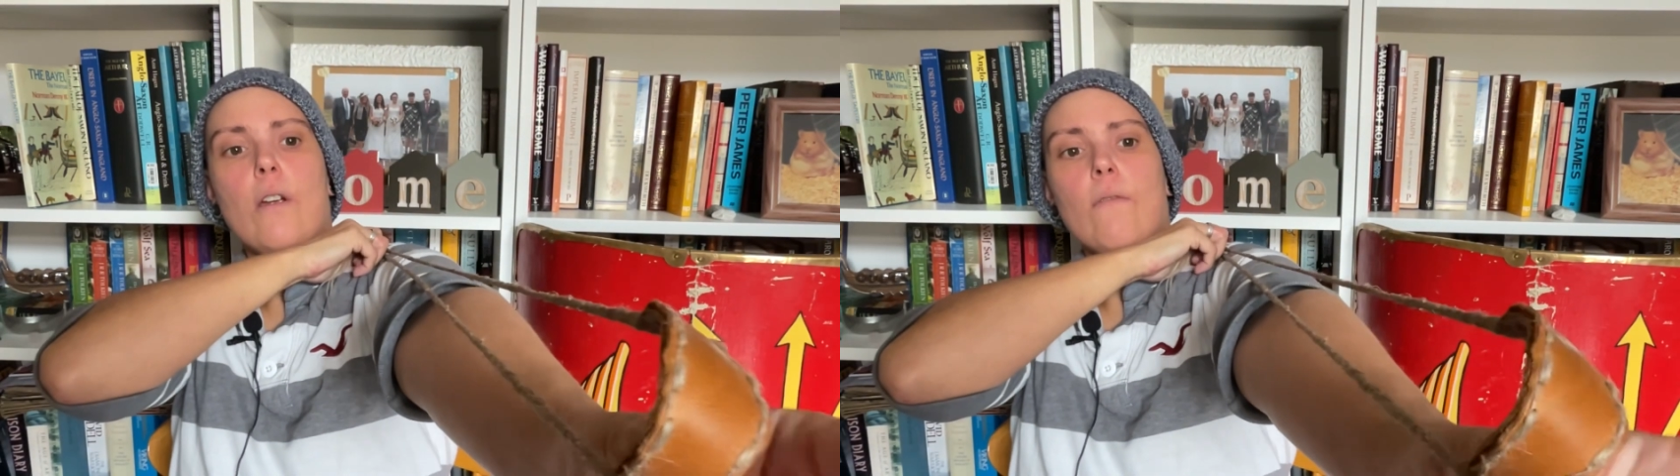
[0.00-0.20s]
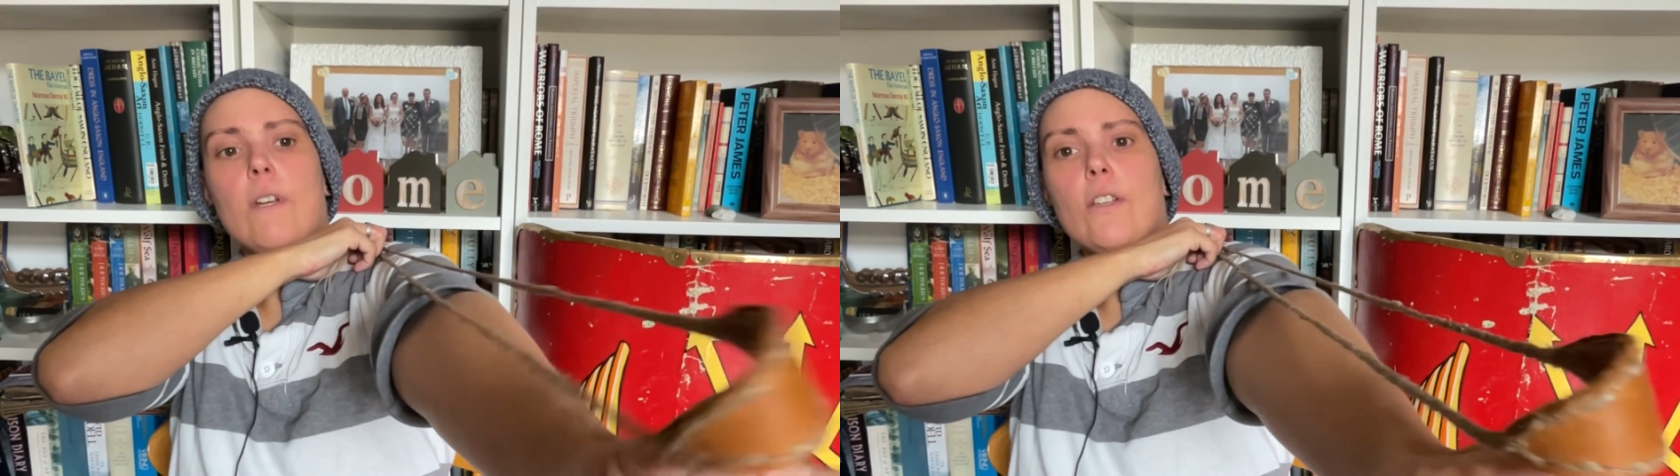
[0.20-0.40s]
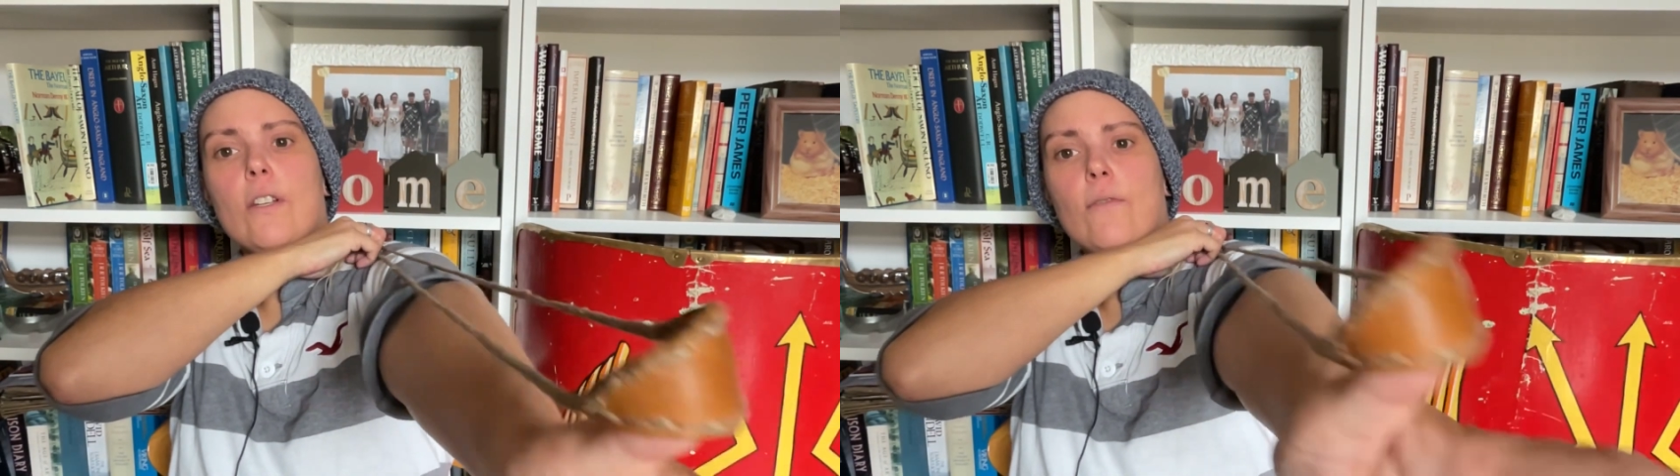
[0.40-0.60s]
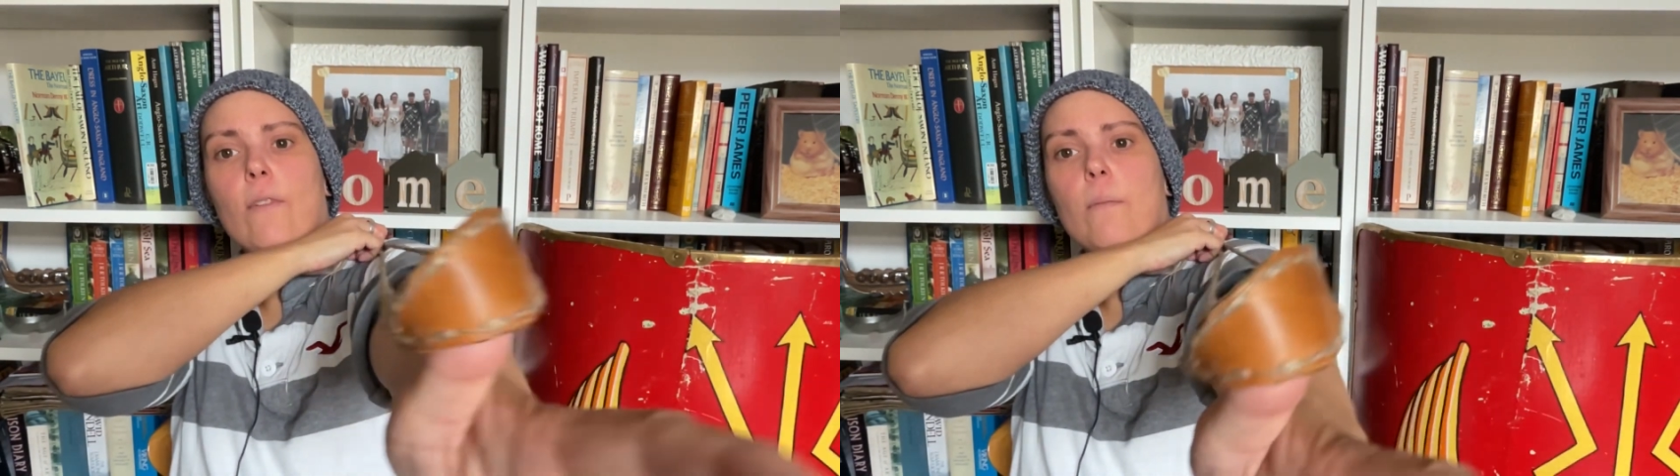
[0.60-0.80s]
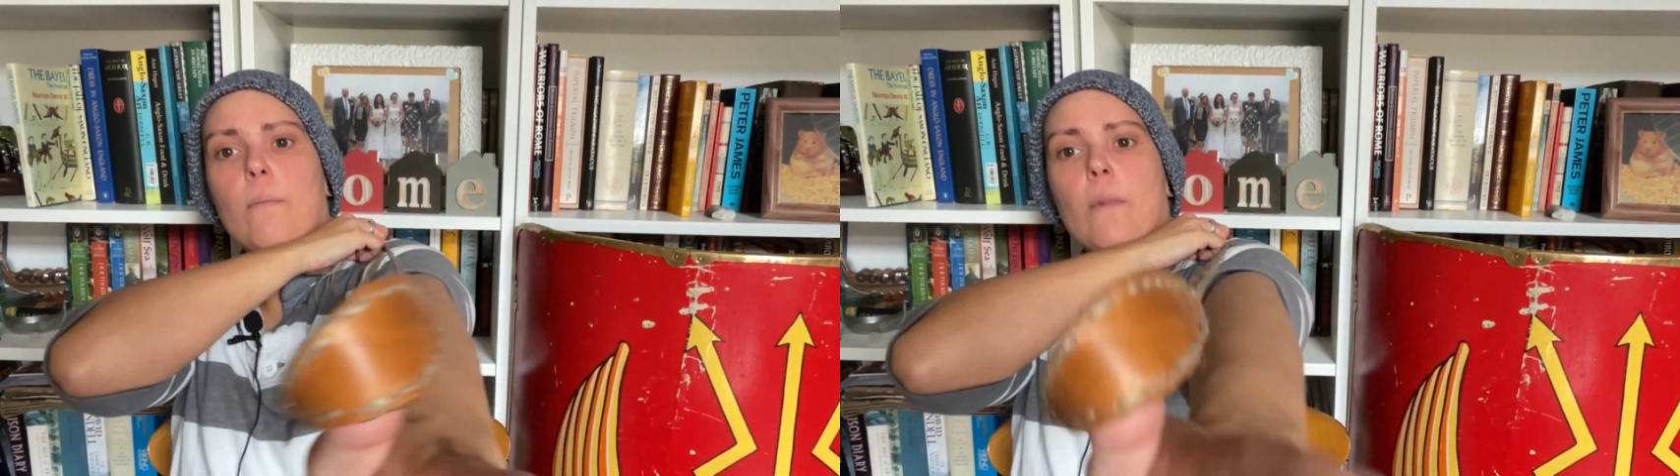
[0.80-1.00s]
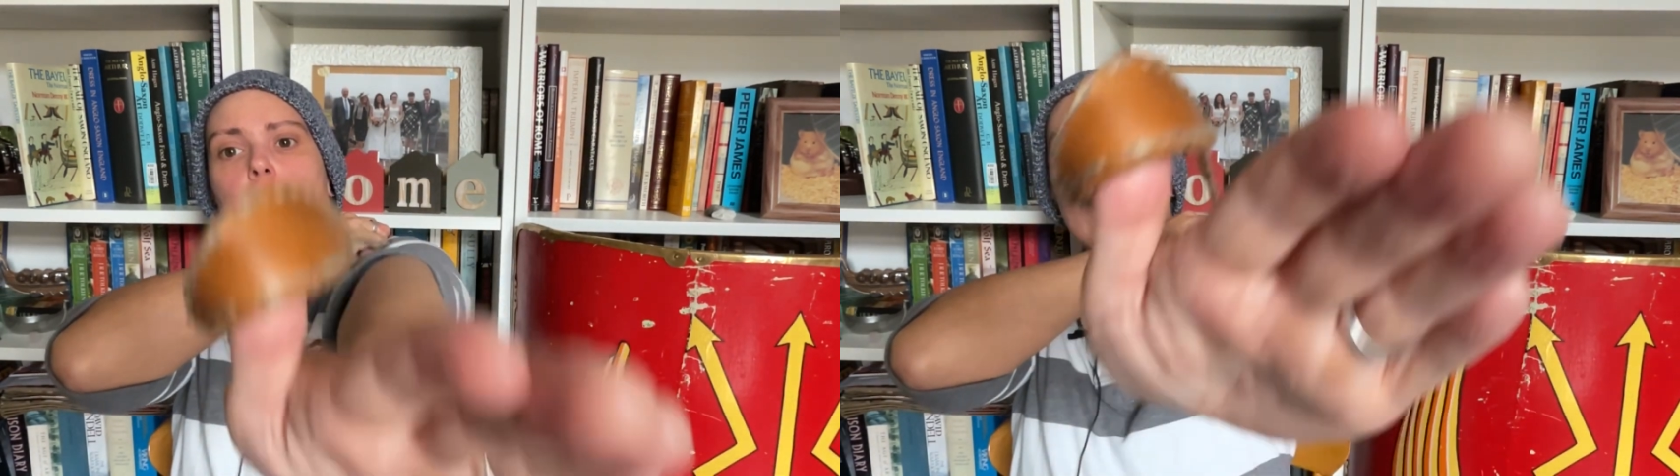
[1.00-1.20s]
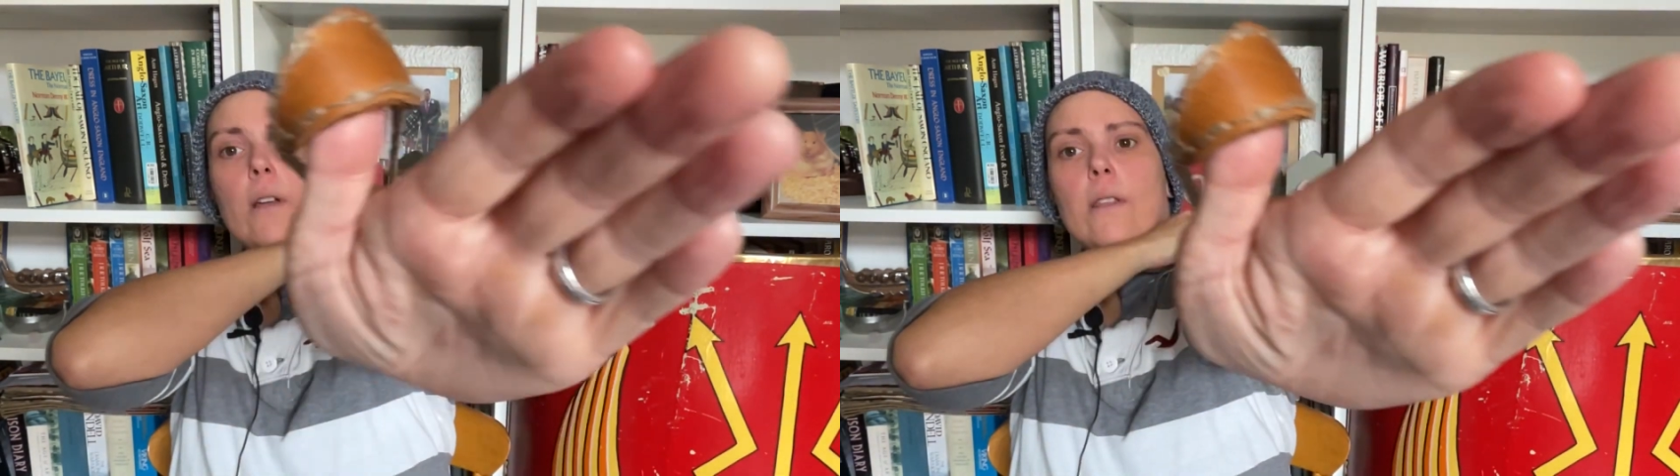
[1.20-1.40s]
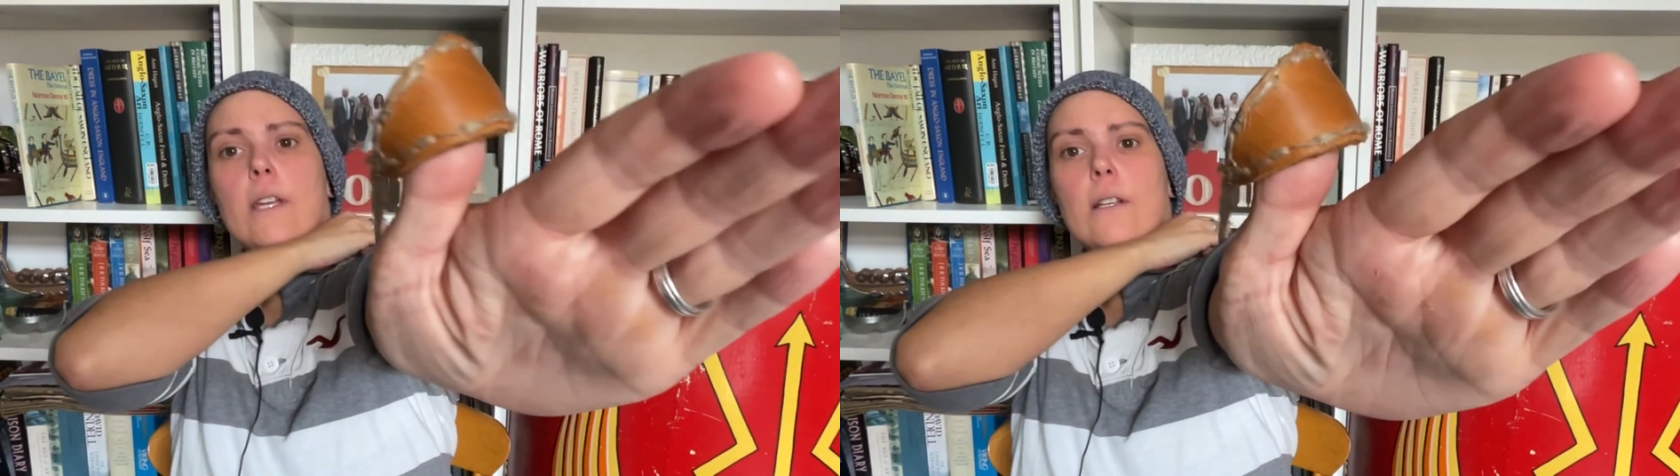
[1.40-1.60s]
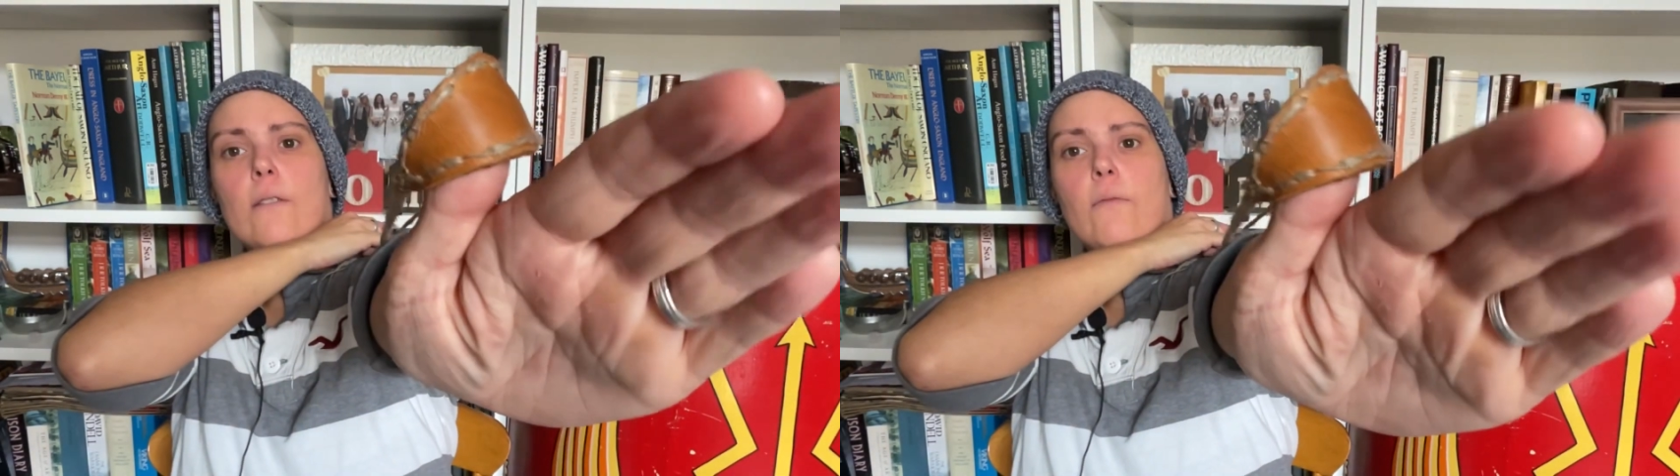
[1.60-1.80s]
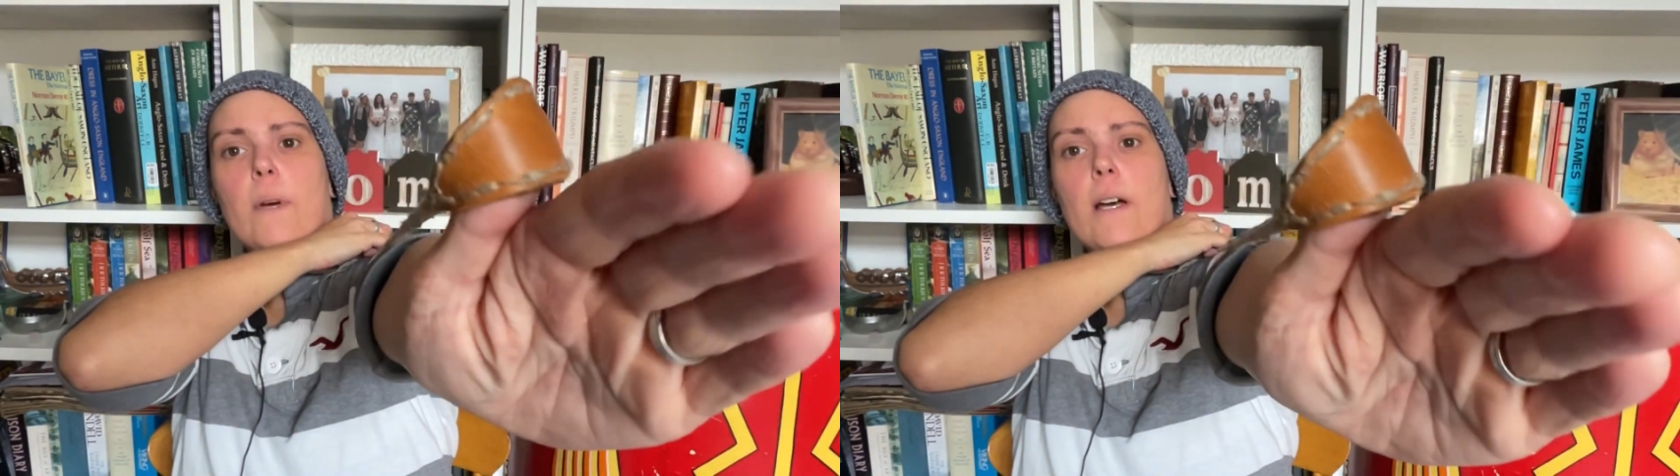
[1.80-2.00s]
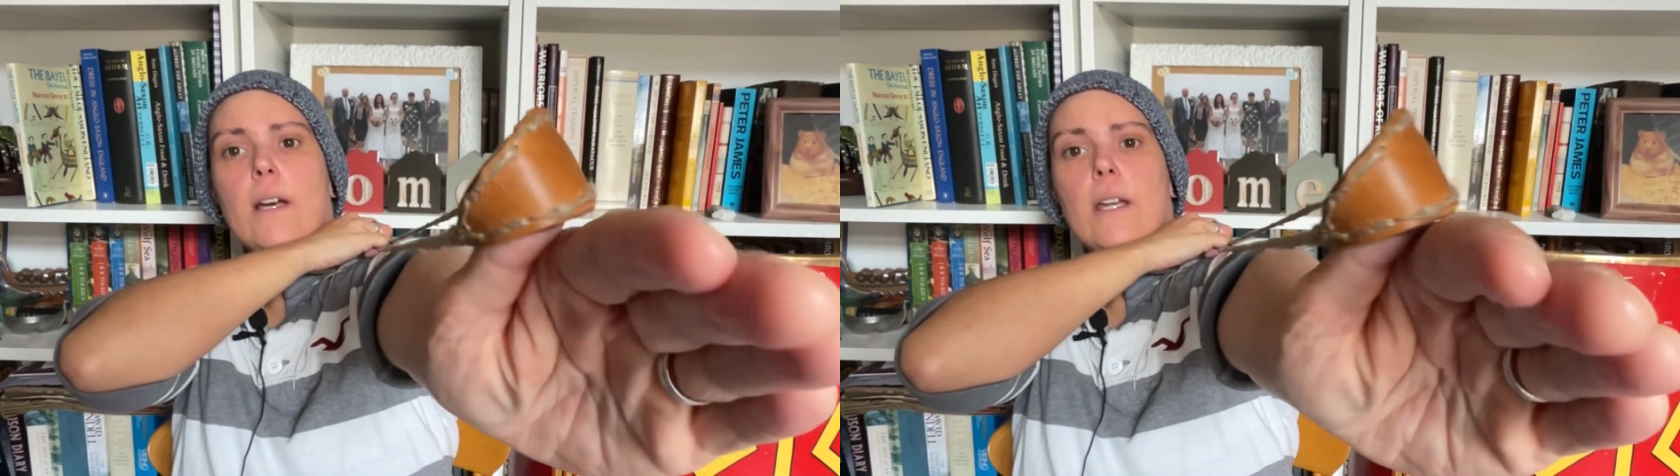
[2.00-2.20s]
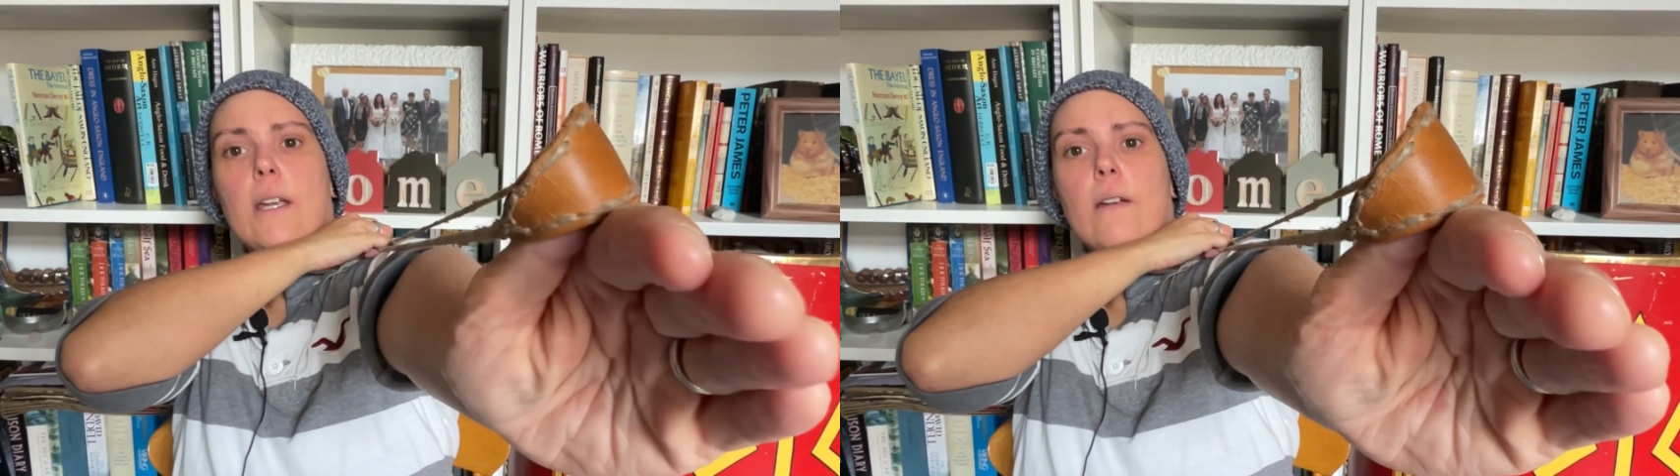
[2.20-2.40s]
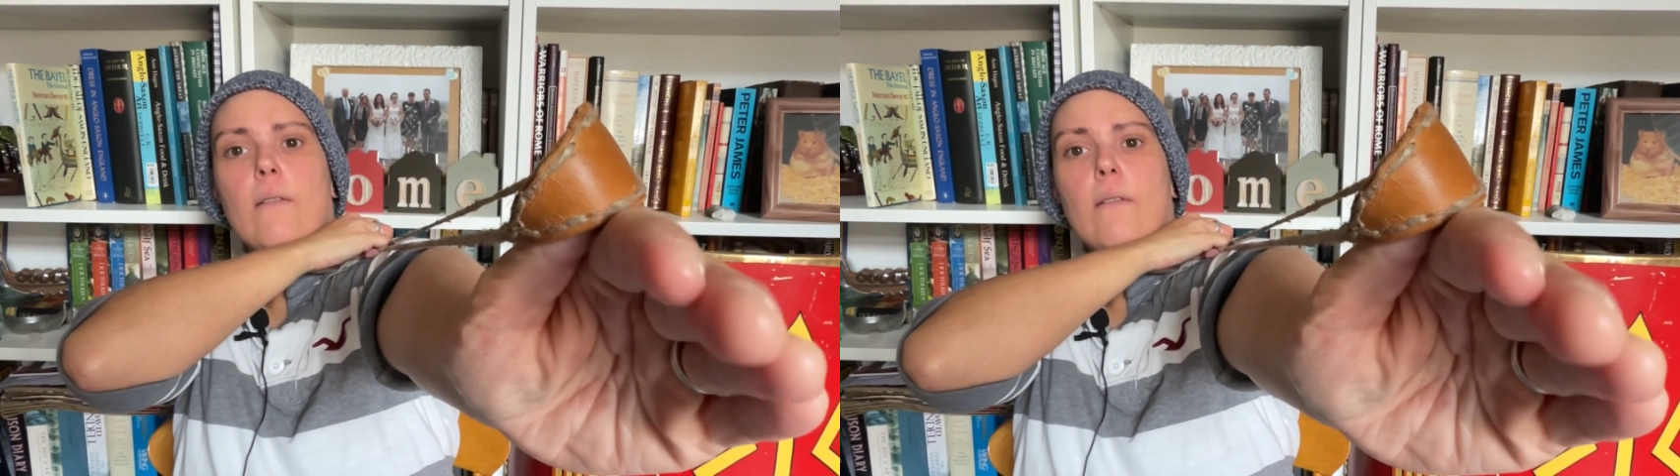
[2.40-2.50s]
reaches from the end of my